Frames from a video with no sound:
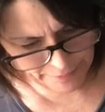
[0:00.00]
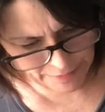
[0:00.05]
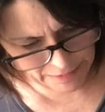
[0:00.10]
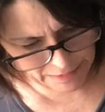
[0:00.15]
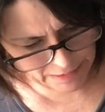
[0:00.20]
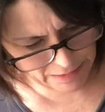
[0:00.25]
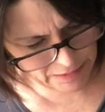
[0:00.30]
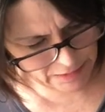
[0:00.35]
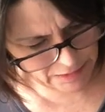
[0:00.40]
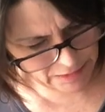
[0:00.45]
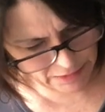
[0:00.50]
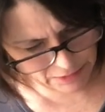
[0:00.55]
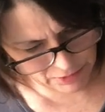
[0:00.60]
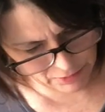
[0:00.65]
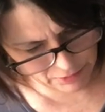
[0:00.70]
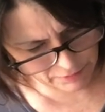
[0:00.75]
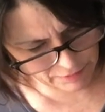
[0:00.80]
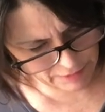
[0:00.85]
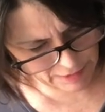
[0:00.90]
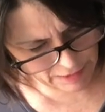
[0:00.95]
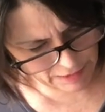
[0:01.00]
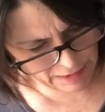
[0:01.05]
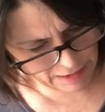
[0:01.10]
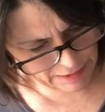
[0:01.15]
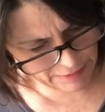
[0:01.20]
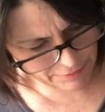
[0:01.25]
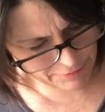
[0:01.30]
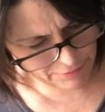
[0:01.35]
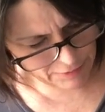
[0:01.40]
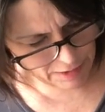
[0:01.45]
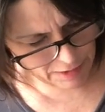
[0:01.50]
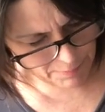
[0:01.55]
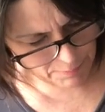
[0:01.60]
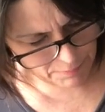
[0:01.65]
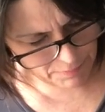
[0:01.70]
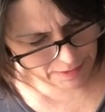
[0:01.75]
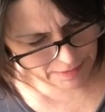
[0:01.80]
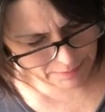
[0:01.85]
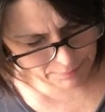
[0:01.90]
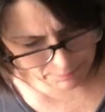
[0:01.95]
in here that I thought
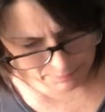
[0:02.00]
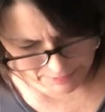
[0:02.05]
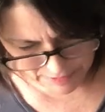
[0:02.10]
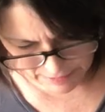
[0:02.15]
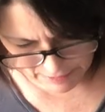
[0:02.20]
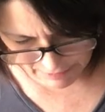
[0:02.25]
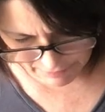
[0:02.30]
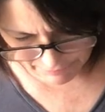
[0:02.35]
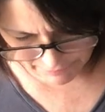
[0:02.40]
might be of